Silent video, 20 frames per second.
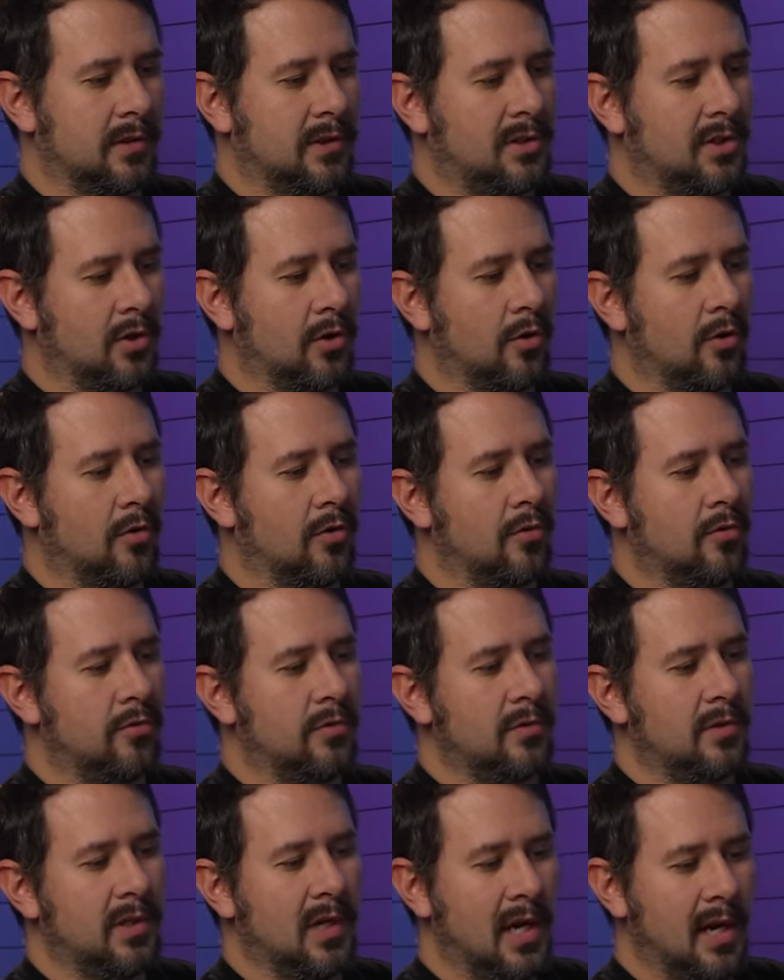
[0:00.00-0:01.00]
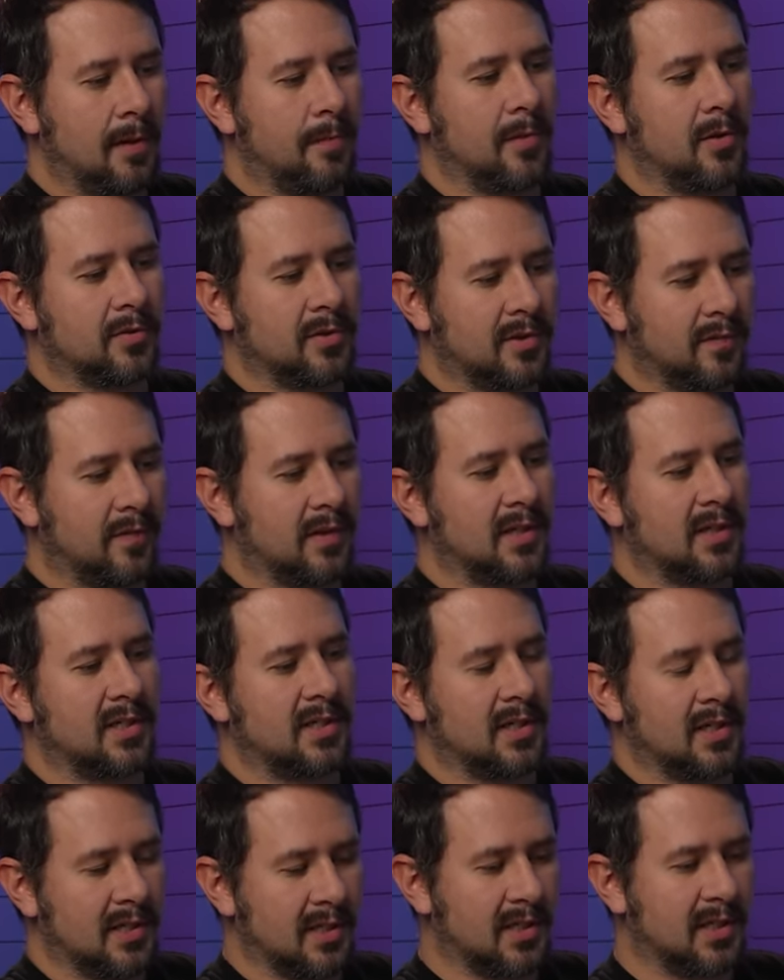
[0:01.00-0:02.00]
So yeah, most of this
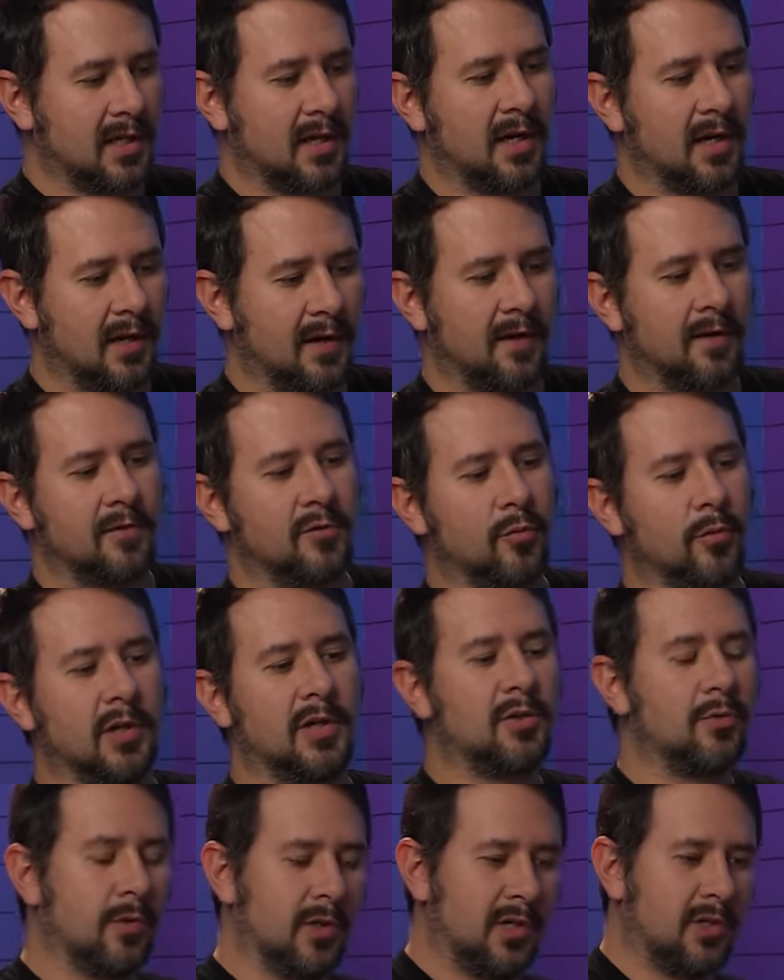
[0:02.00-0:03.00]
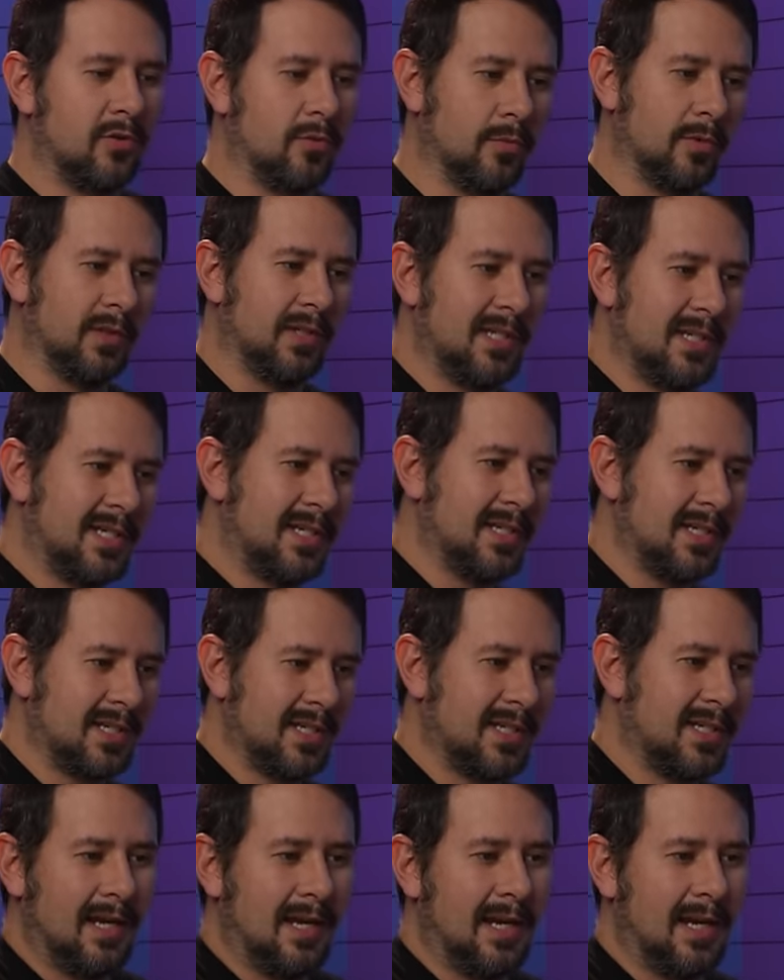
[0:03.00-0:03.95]
is uh, 2022 releases.